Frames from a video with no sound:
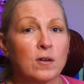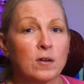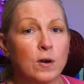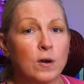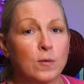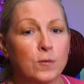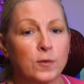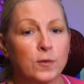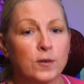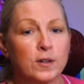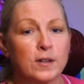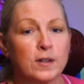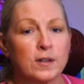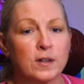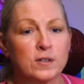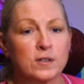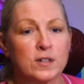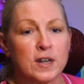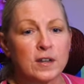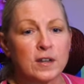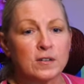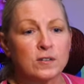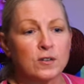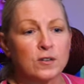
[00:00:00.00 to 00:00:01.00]
Hopefully, they'll
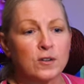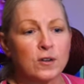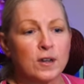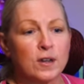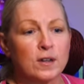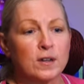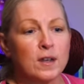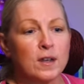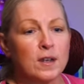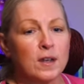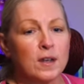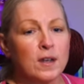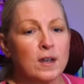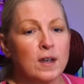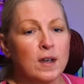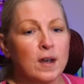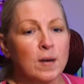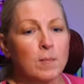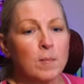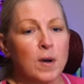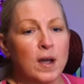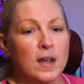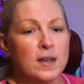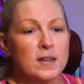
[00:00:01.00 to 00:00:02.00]
taste good.
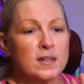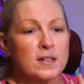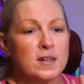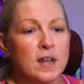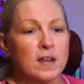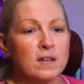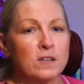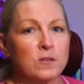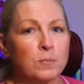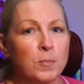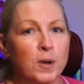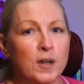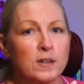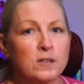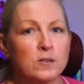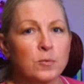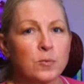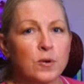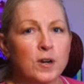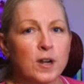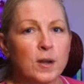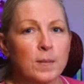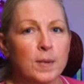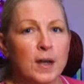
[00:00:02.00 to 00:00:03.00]
My taste buds
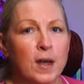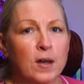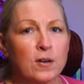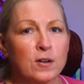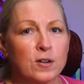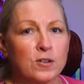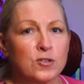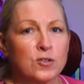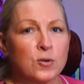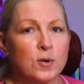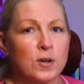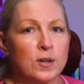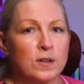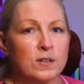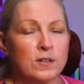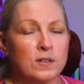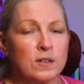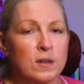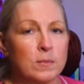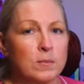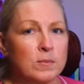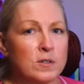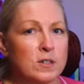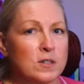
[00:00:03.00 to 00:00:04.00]
when I'm out on trail
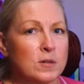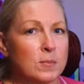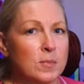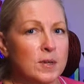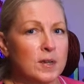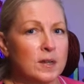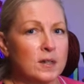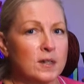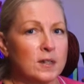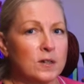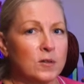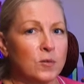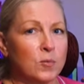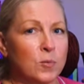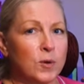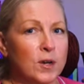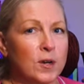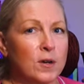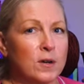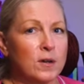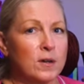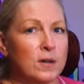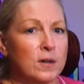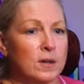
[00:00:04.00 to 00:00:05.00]
seems to be a little
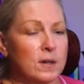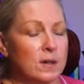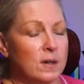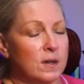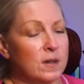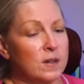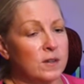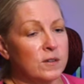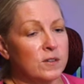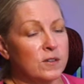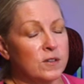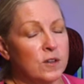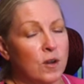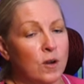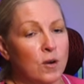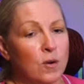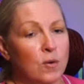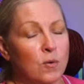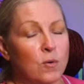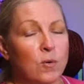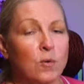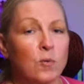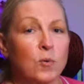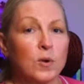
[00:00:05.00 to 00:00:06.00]
weird,
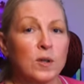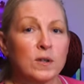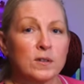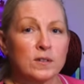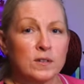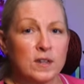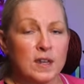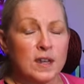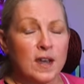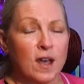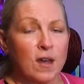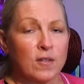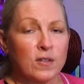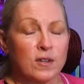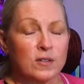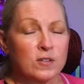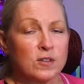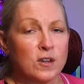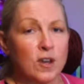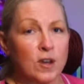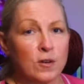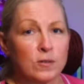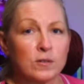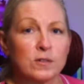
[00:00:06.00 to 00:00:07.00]
so we'll see how
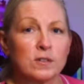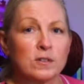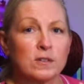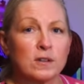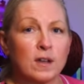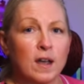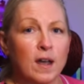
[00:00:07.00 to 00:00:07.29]
this goes.